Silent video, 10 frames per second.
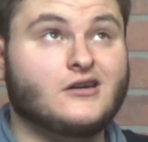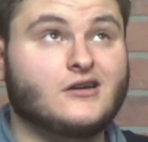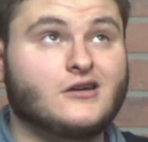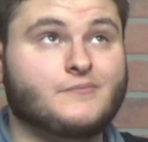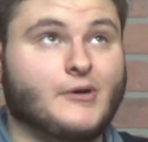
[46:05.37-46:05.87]

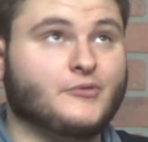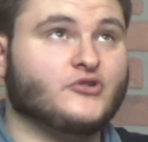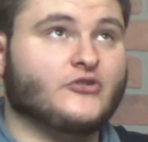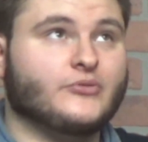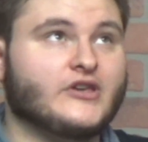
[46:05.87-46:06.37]
public
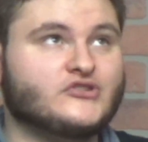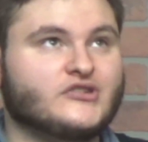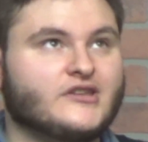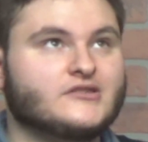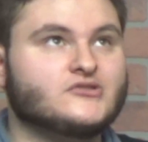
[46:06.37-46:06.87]
transportation
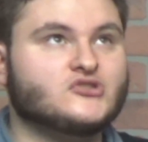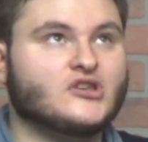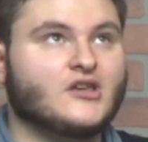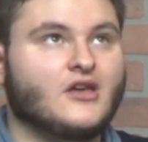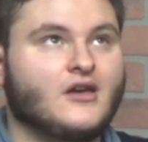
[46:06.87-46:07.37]
is
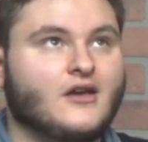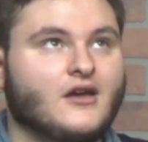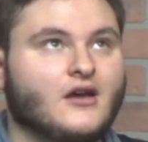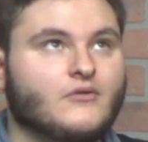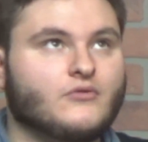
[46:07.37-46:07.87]

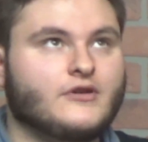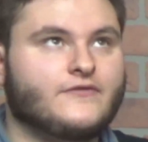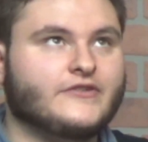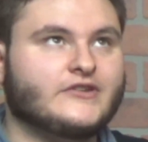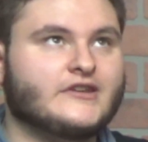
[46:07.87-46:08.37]

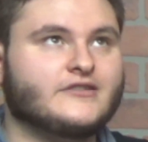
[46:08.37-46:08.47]
revisited